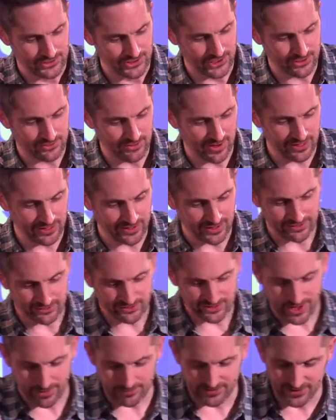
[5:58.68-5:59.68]
2
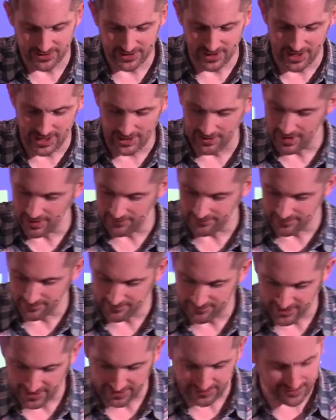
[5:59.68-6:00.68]
Corinthians chapter 9
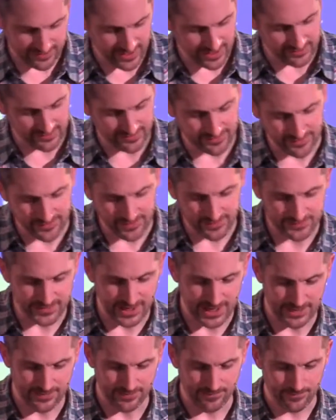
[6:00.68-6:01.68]
from verse 6 to
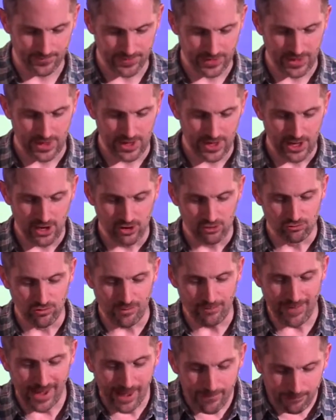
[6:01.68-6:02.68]
15.
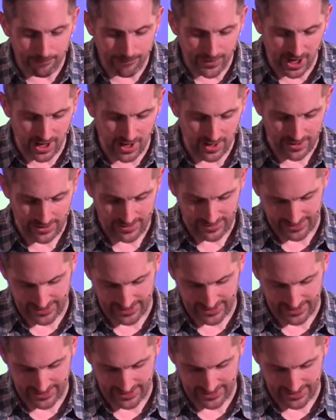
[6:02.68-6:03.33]
Remember